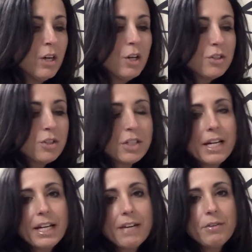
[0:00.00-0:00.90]
So just kind
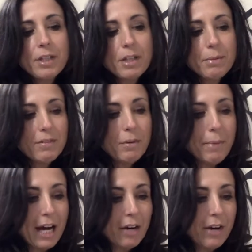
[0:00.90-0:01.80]
of give you a little bit of a
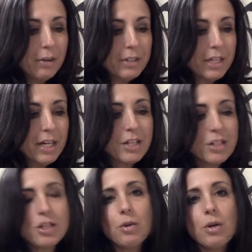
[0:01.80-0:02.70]
background.
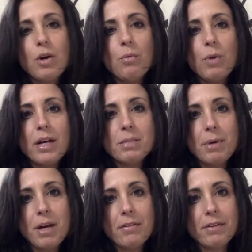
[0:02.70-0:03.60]
So what is
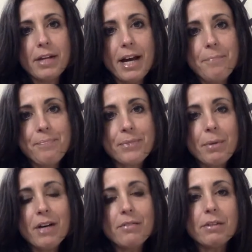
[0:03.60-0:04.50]
pelvic rehab?
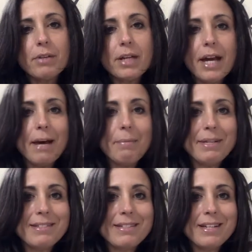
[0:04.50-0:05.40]
Pelvic rehab
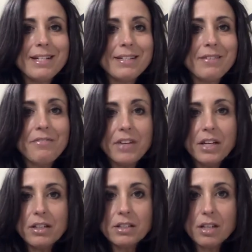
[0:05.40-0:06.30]
is a
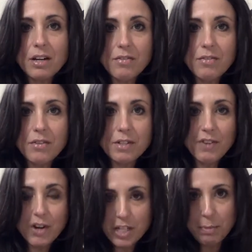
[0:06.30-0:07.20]

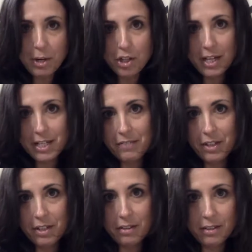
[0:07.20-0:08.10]
very specialized
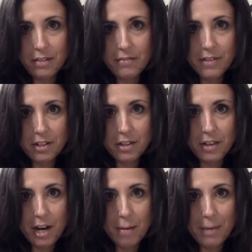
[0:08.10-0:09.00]
field of physical
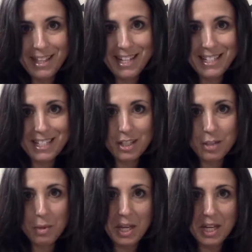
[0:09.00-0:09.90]
therapy that deals
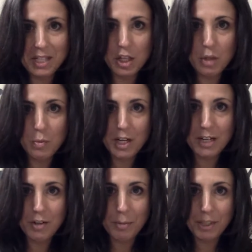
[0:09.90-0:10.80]
with things that you wouldn't
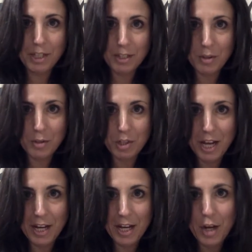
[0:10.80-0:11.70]
normally
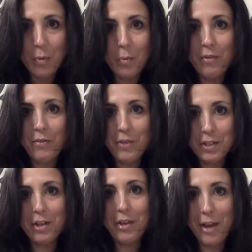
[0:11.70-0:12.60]
associate with
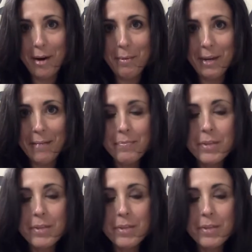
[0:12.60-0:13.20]
physical therapy.